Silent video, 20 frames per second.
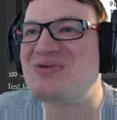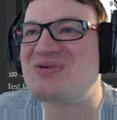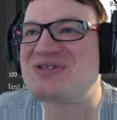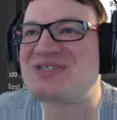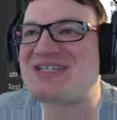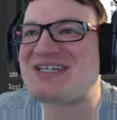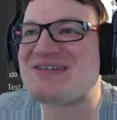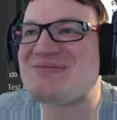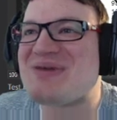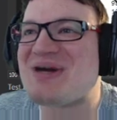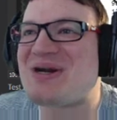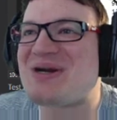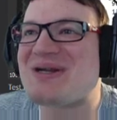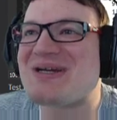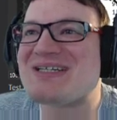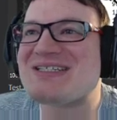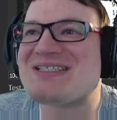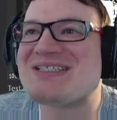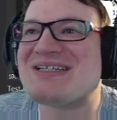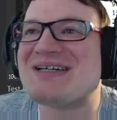will say it better
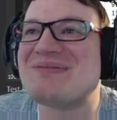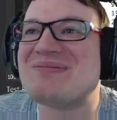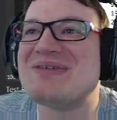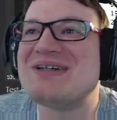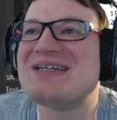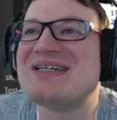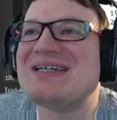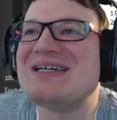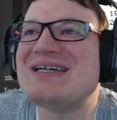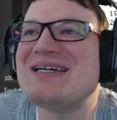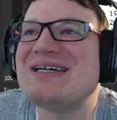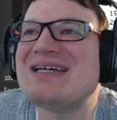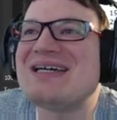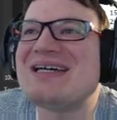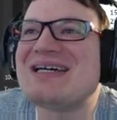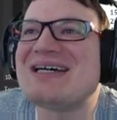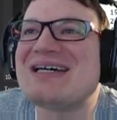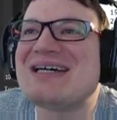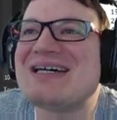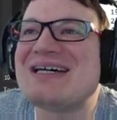next time.
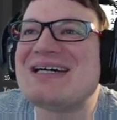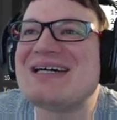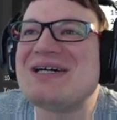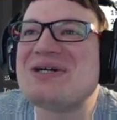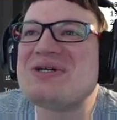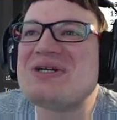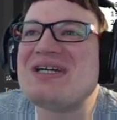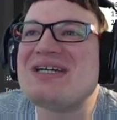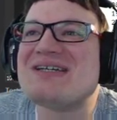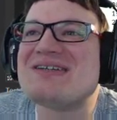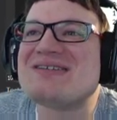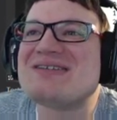Okay,